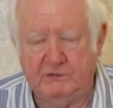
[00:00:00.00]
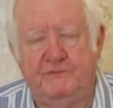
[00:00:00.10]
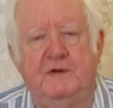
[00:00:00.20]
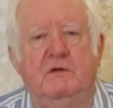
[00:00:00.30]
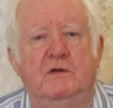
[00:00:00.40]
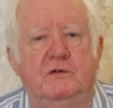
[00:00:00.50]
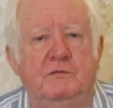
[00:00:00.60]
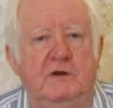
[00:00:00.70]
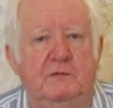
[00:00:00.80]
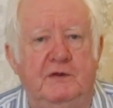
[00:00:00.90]
feel that
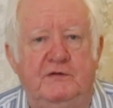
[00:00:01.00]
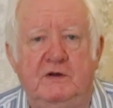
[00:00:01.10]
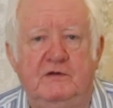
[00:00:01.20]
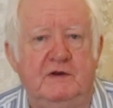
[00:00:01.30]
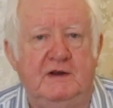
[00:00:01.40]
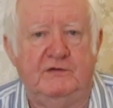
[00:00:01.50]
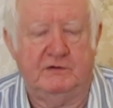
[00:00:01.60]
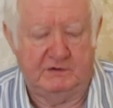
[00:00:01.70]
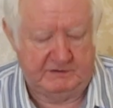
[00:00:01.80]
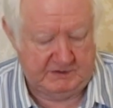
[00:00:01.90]
something's missing, because it
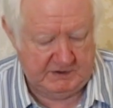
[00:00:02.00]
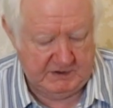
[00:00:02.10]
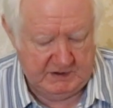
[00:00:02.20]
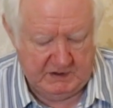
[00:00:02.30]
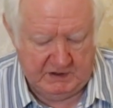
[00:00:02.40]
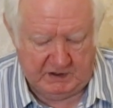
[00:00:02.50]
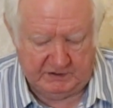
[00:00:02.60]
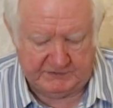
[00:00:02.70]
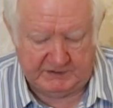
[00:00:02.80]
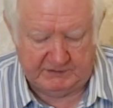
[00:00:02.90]
isn't. And
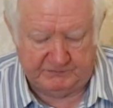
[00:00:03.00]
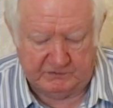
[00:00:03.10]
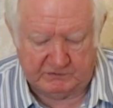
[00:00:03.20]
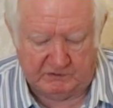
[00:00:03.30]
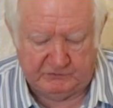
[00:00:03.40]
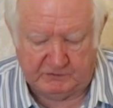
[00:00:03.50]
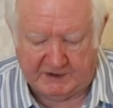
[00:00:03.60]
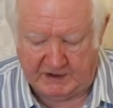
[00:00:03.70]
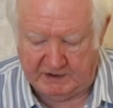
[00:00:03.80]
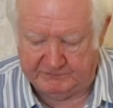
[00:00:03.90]
I think as long as you're
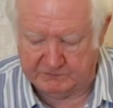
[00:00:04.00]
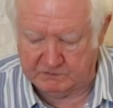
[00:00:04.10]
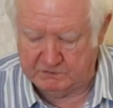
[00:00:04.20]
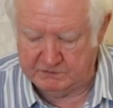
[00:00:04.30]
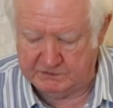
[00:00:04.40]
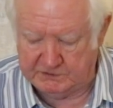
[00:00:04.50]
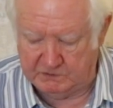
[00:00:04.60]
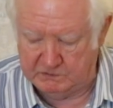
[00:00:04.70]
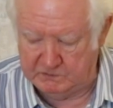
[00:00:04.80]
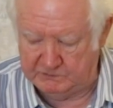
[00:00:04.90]
careful and
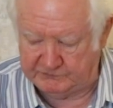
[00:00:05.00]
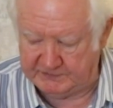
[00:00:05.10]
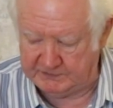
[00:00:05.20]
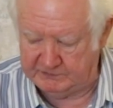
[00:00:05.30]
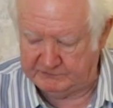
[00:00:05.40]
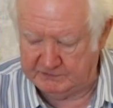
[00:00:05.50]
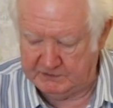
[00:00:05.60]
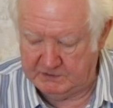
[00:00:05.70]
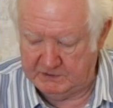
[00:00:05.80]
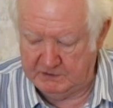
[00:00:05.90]
don't lose things,
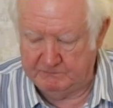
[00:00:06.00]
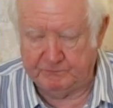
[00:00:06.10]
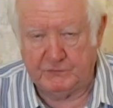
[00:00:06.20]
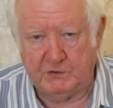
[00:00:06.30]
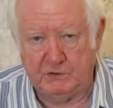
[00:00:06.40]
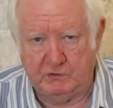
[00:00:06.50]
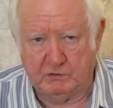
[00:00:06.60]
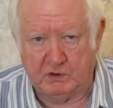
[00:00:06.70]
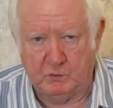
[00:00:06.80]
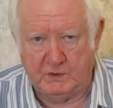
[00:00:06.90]

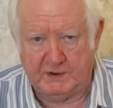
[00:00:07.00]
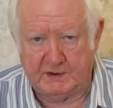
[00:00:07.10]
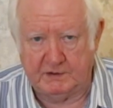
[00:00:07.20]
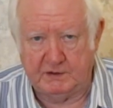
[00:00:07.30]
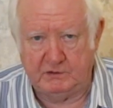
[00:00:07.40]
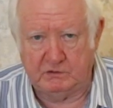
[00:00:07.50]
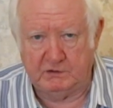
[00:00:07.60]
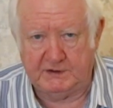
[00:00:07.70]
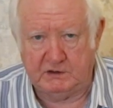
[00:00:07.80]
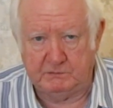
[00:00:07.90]
you're on a winner, and your
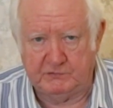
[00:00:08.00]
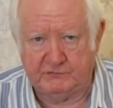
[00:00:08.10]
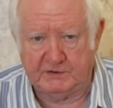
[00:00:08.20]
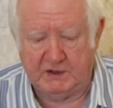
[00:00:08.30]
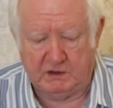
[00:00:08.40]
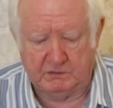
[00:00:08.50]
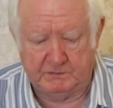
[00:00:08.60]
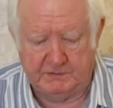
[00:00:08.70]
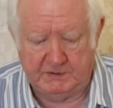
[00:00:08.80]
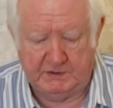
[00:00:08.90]
lucky numbers can help.
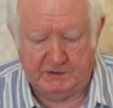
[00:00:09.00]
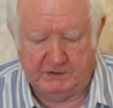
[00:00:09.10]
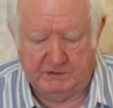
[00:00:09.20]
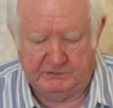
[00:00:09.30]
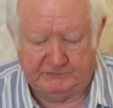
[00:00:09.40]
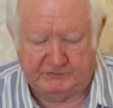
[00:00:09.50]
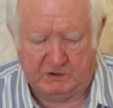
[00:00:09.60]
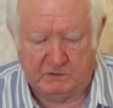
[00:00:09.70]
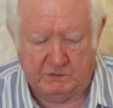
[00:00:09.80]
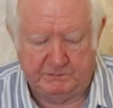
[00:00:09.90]

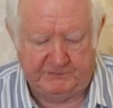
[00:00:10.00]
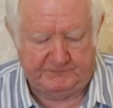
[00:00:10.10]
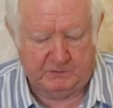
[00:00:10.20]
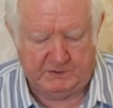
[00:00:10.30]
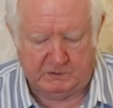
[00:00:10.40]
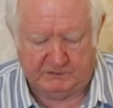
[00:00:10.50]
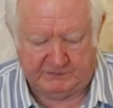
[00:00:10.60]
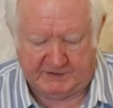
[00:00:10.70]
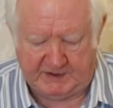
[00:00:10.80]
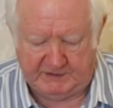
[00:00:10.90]
So, before we go on
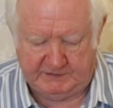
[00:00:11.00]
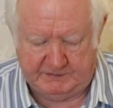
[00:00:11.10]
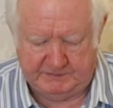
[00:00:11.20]
to that,